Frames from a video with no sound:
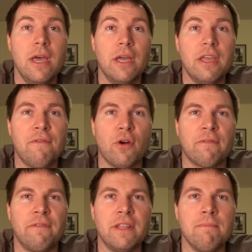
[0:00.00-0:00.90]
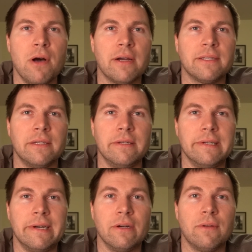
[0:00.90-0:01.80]
gift card for $50, and
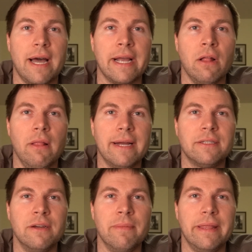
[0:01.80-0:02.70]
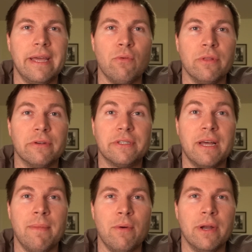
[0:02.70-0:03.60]
I collect them, and then when there's
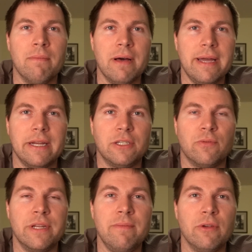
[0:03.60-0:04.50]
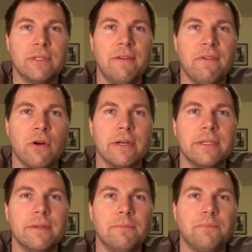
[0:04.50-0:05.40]
something I want to buy, I just redeem those gift
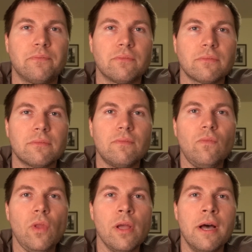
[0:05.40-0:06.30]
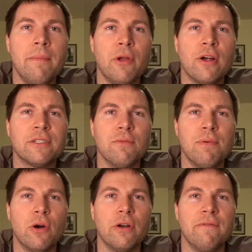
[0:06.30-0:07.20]
cards. They're also
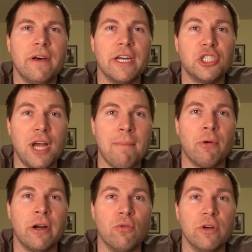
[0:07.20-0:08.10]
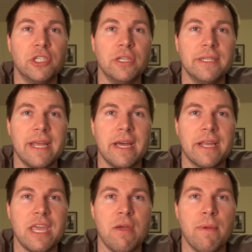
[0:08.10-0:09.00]
part of ShopRunner, which is a
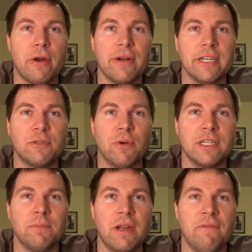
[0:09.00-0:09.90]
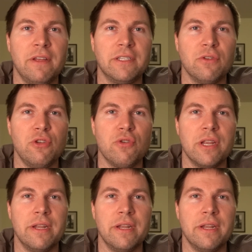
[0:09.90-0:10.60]
key American Express benefit, so you